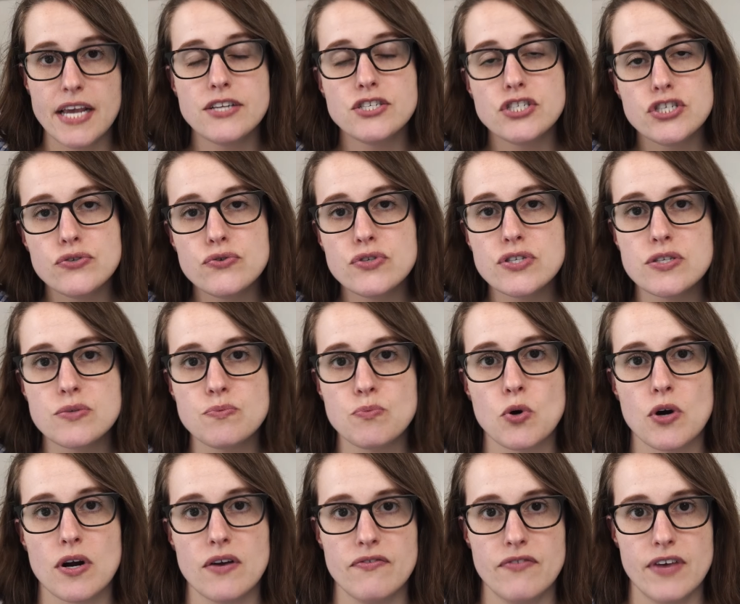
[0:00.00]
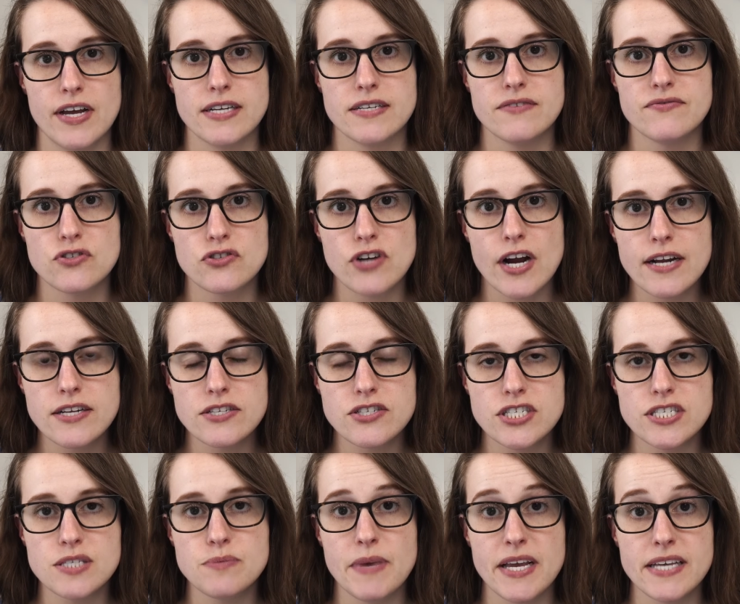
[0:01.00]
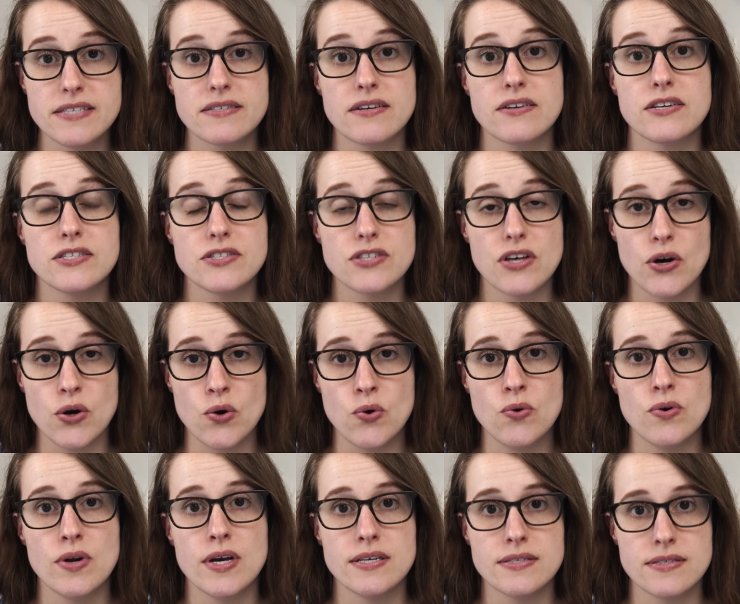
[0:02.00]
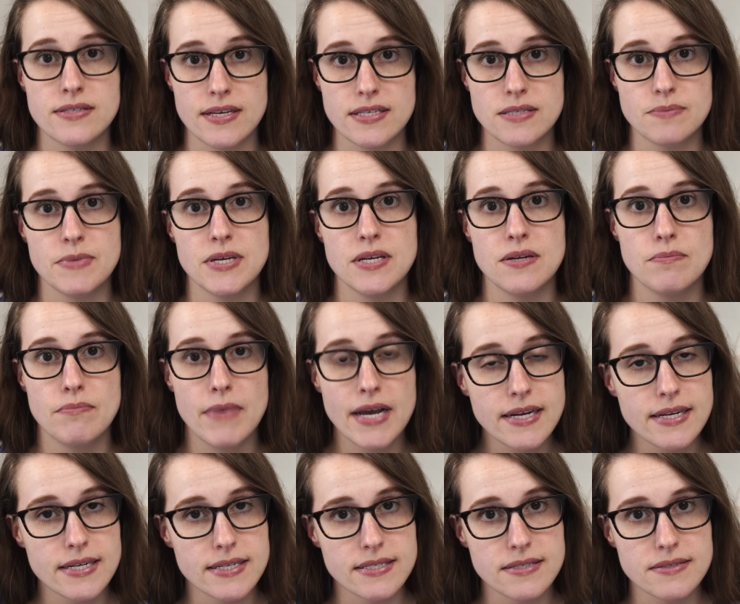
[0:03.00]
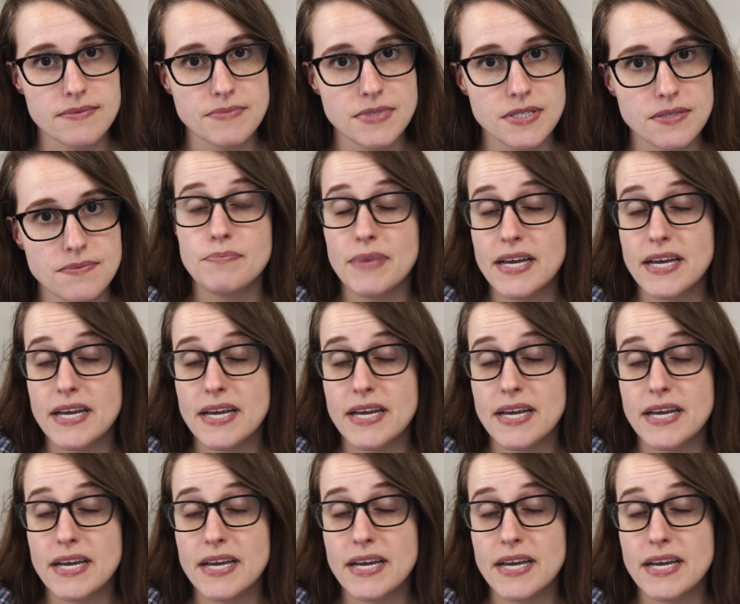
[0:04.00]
It chooses more effective strategies based on its own assessment mechanisms.